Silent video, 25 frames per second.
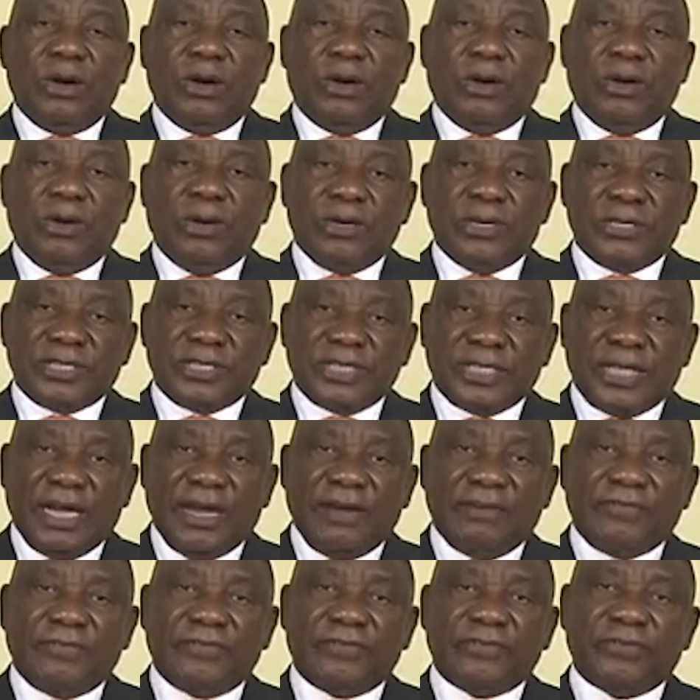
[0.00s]
All
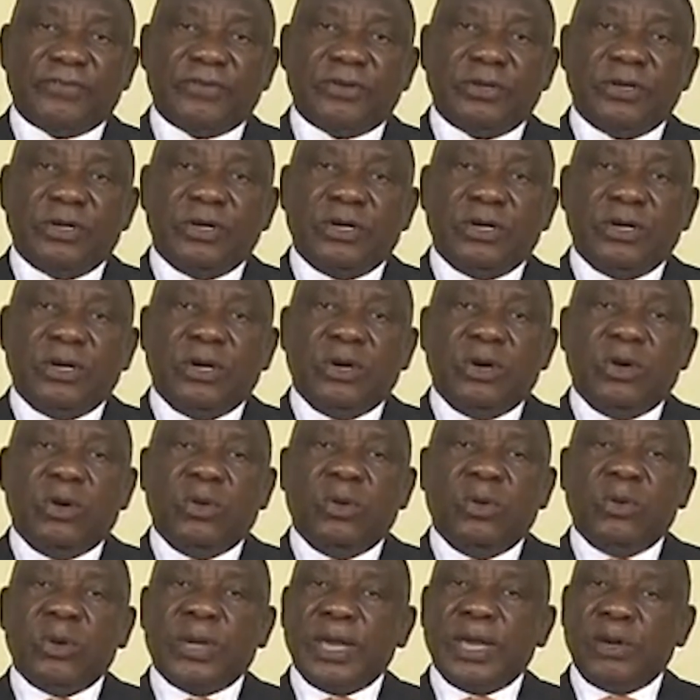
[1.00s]
staff
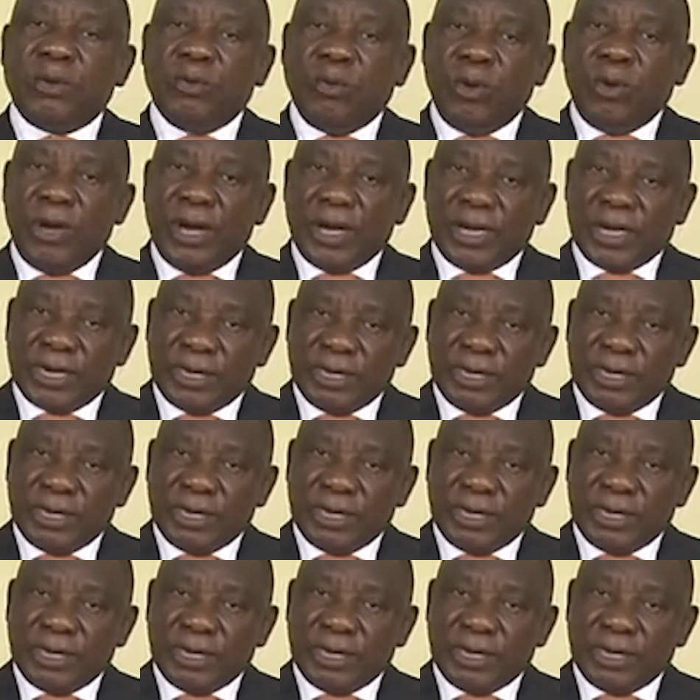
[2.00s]
who can work